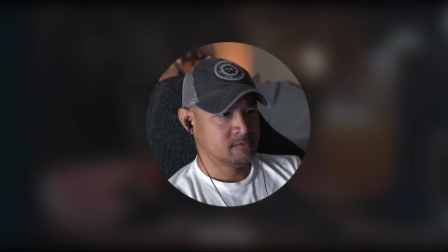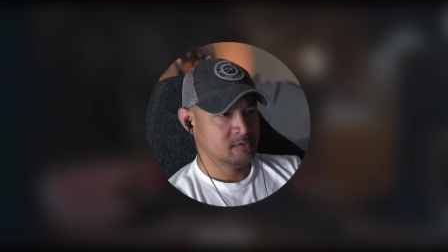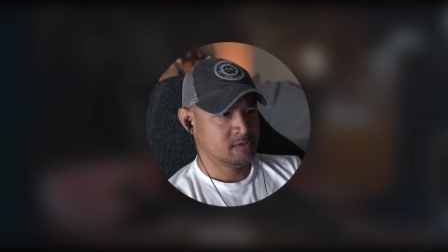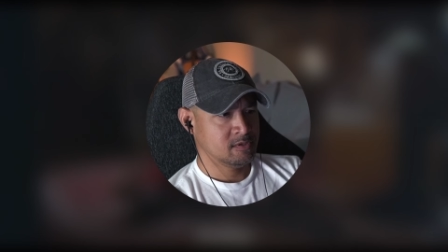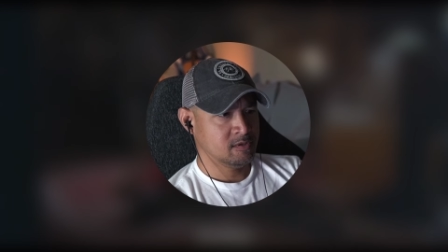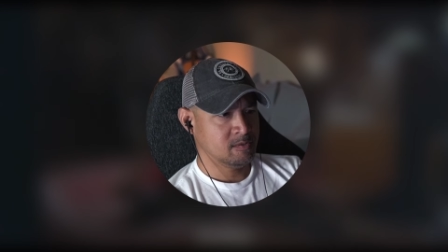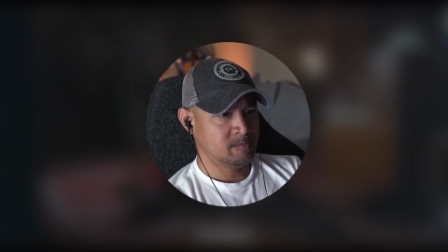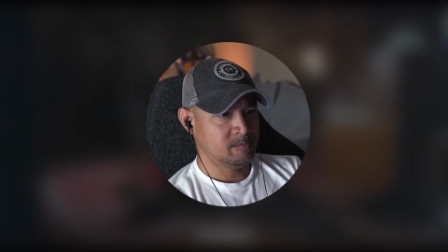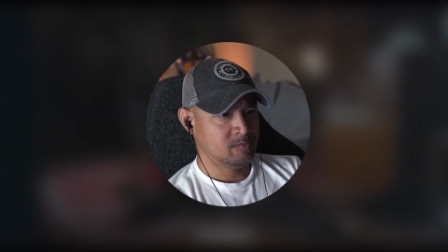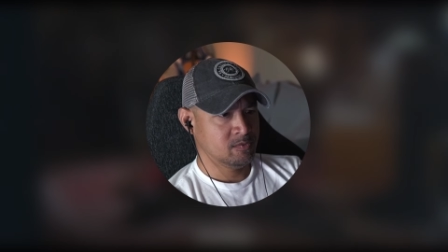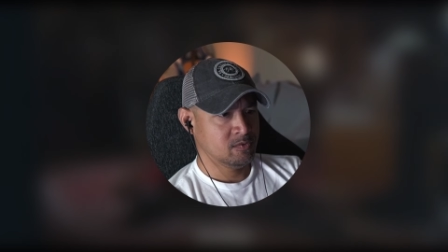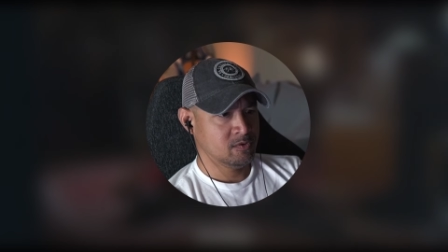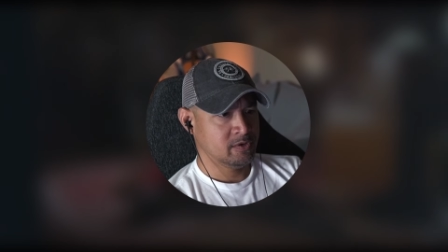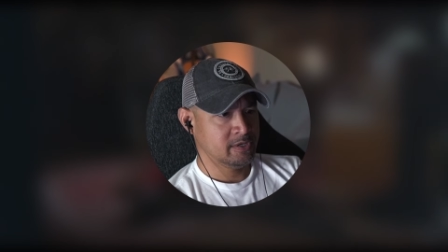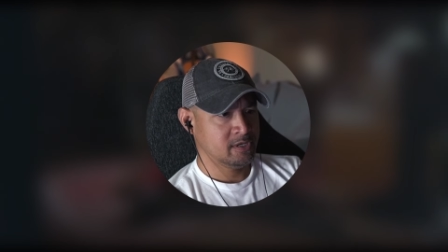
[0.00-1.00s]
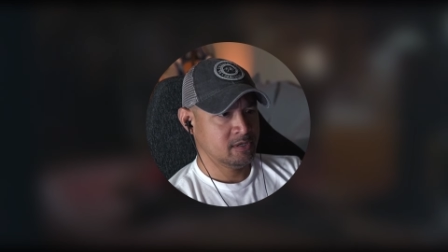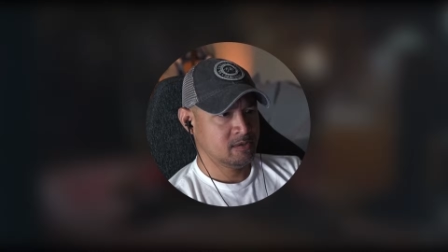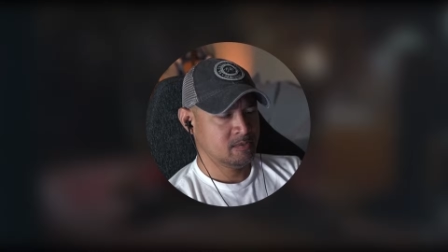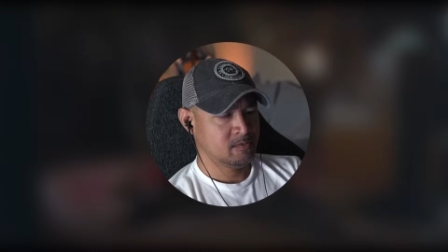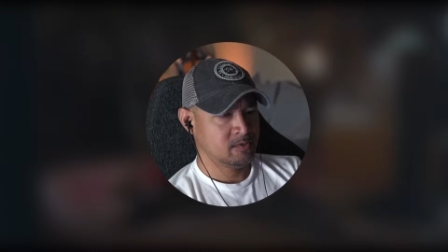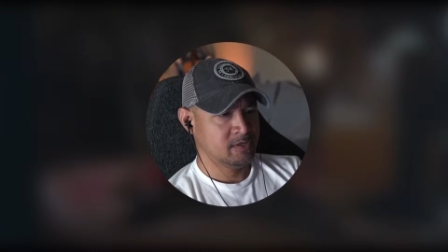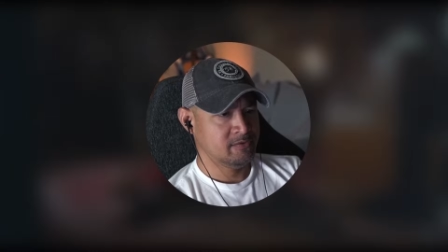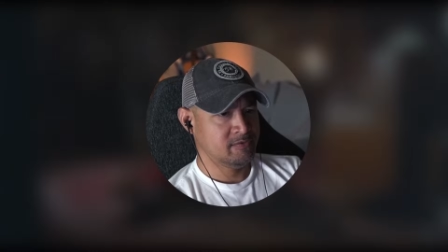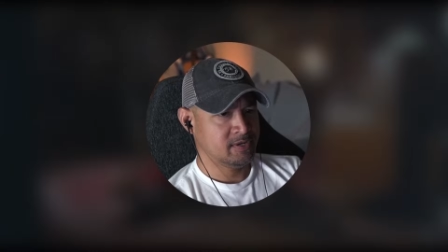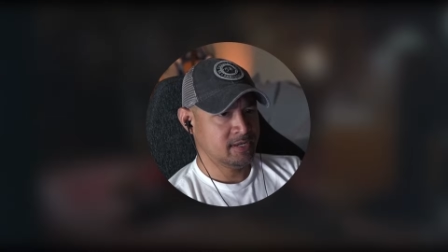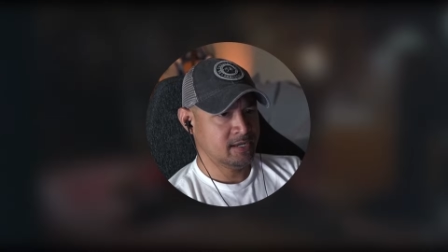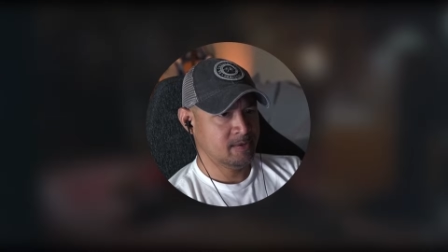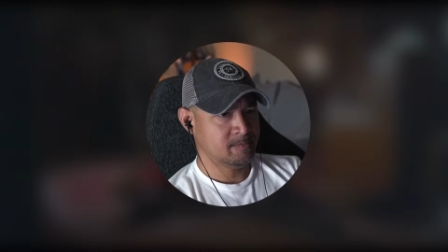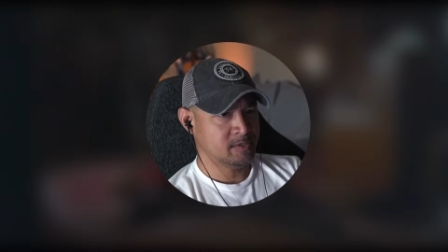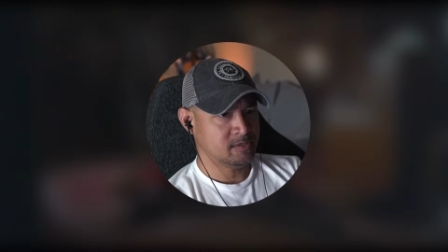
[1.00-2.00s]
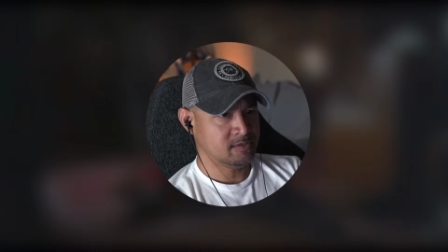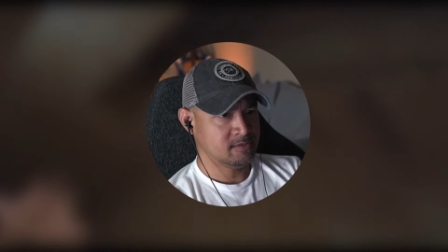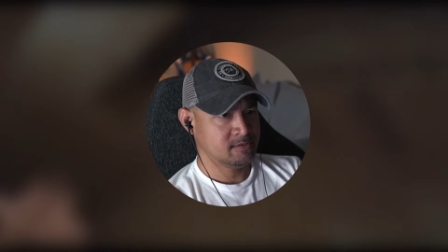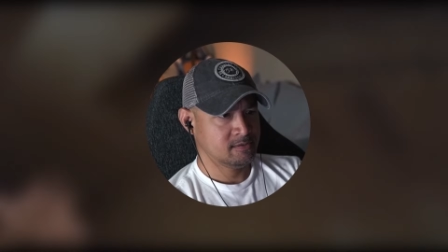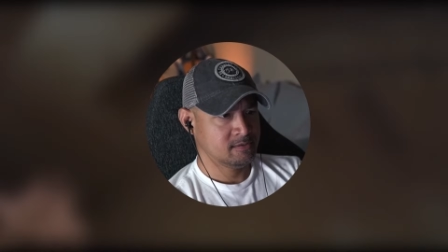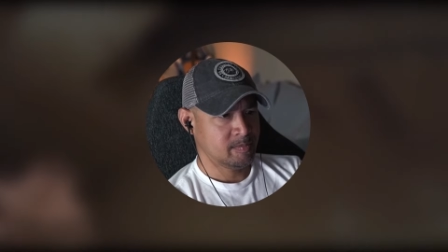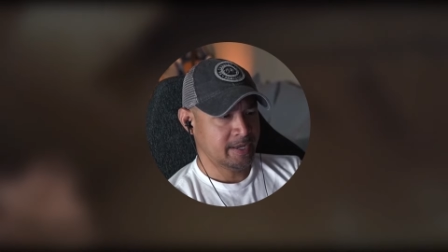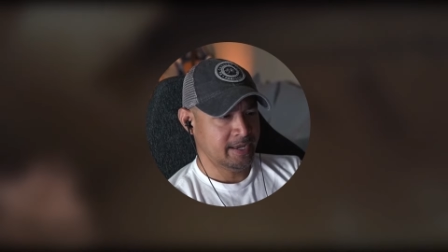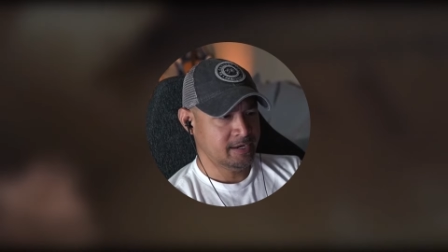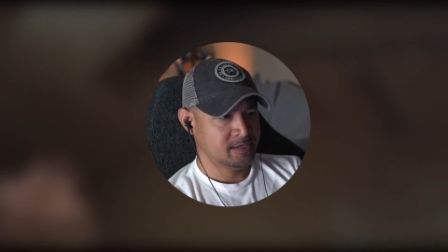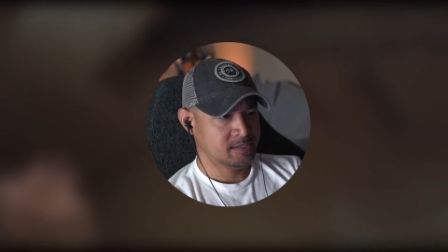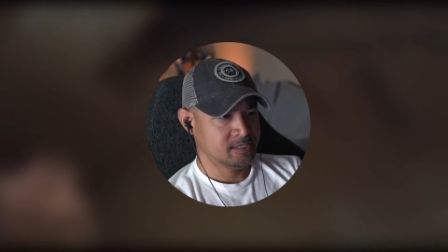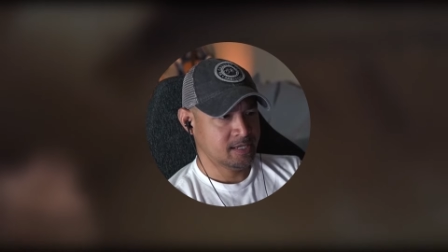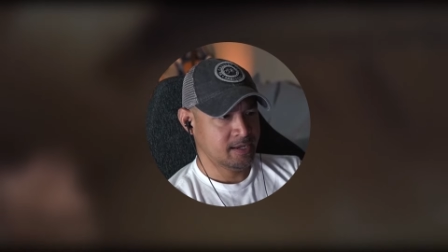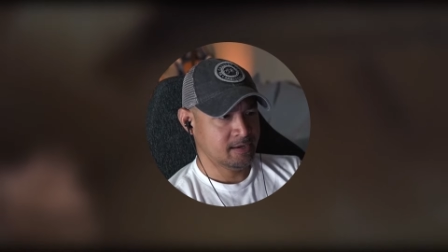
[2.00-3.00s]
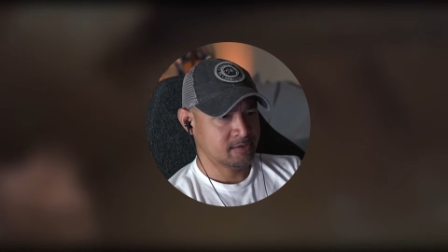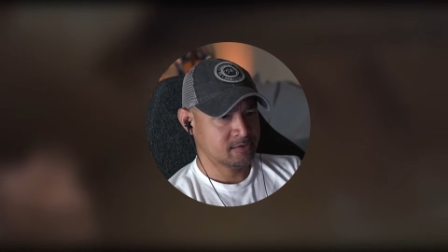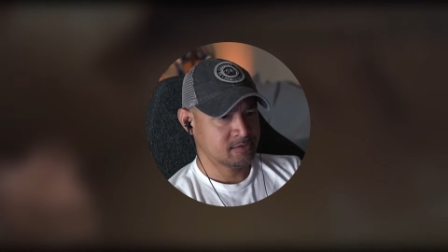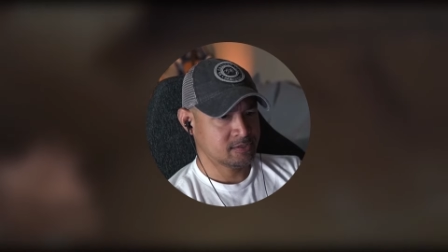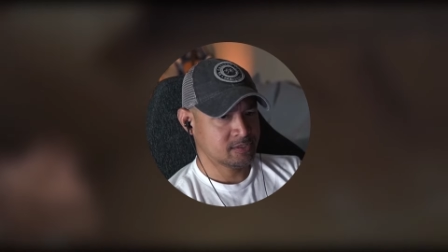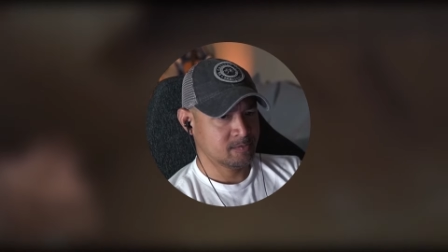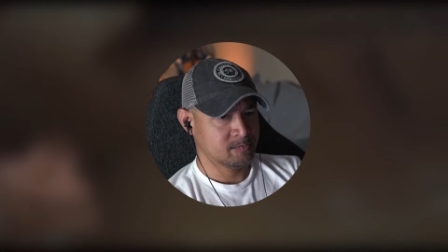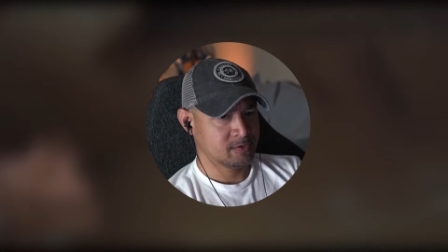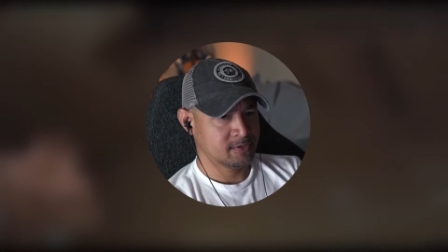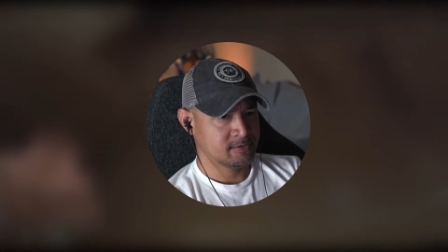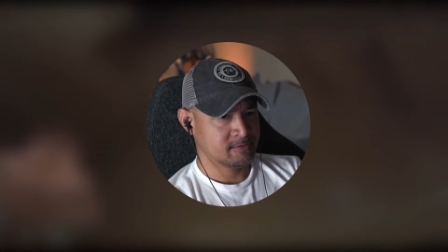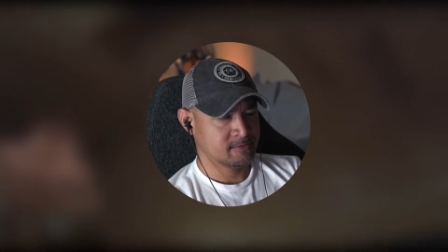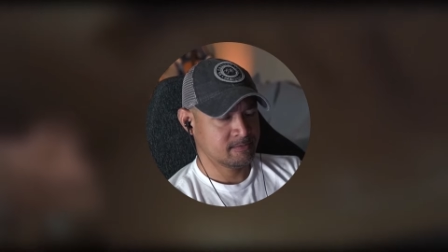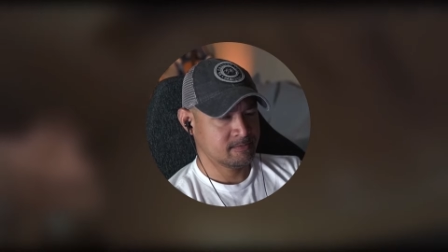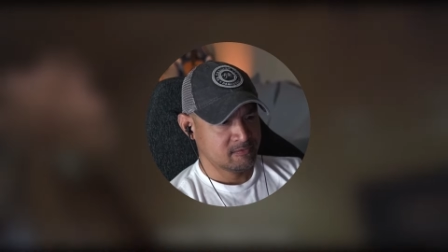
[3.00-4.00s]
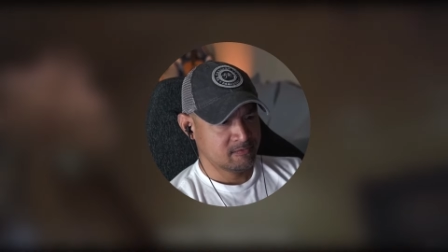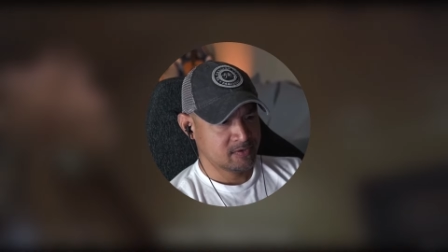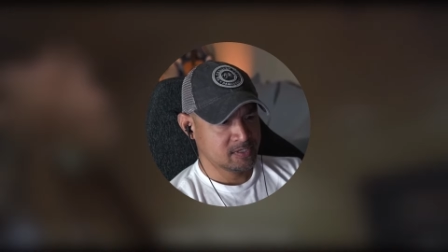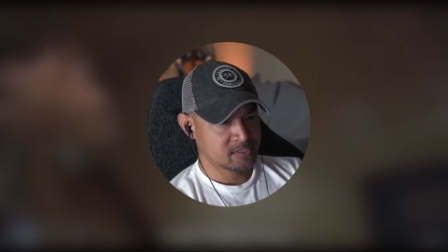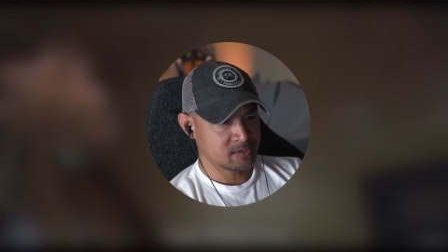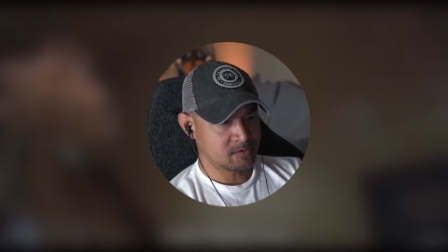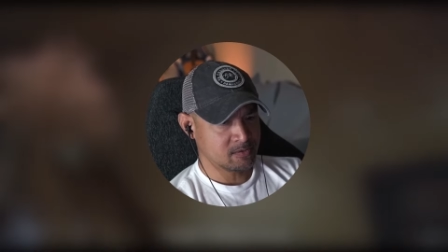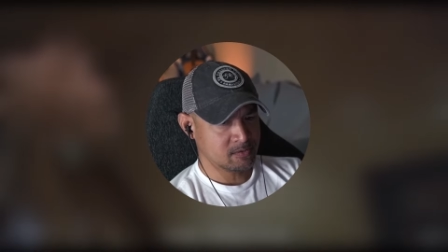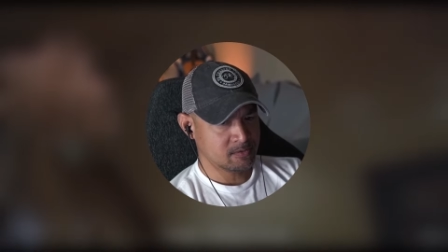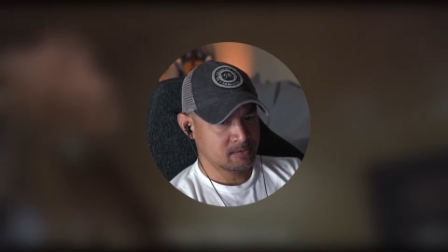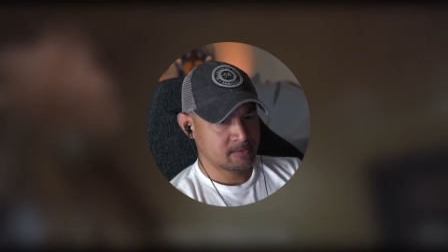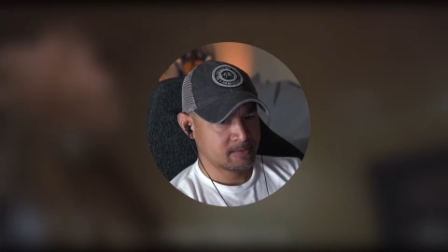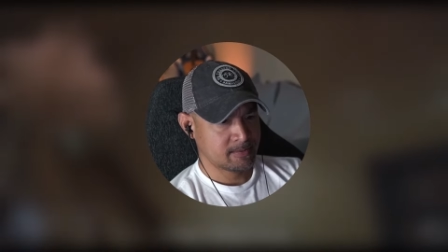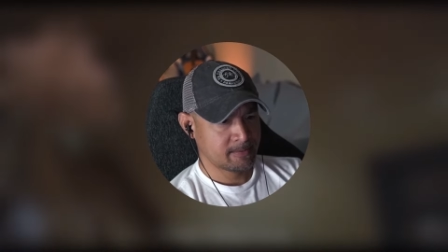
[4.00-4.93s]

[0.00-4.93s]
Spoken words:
Oh boy, what even happened? Panic attack or something physical?